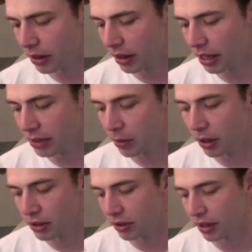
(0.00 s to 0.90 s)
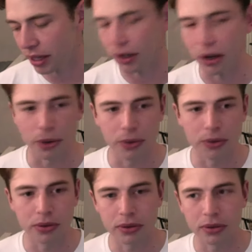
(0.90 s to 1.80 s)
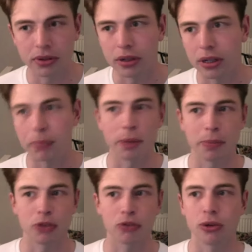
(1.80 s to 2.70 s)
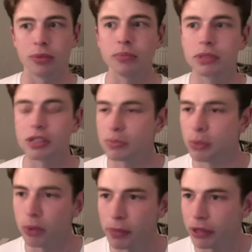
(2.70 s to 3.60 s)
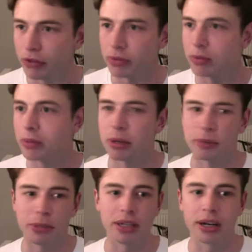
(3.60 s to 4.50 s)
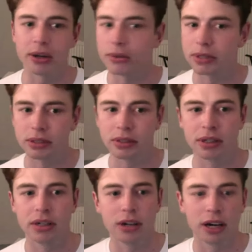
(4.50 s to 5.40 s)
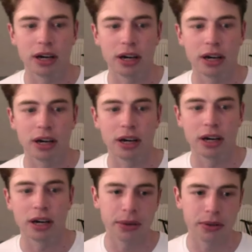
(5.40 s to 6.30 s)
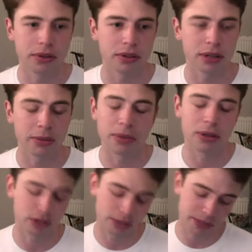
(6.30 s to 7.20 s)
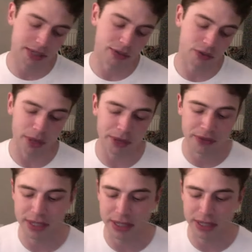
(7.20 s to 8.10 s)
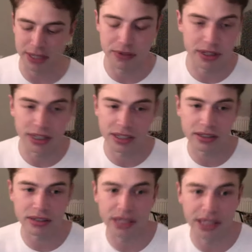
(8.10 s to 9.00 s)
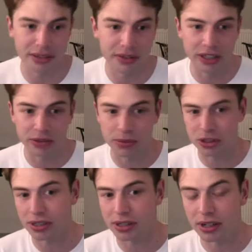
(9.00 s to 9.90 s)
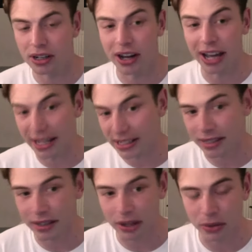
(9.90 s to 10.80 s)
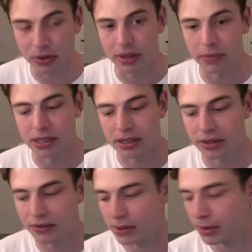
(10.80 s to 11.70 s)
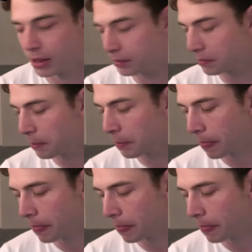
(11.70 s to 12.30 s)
I had worked on that alone in my bedroom, a smaller bedroom than I'm in now. And I locked myself away for 6 months and I didn't leave, and I edited the whole thing myself as well.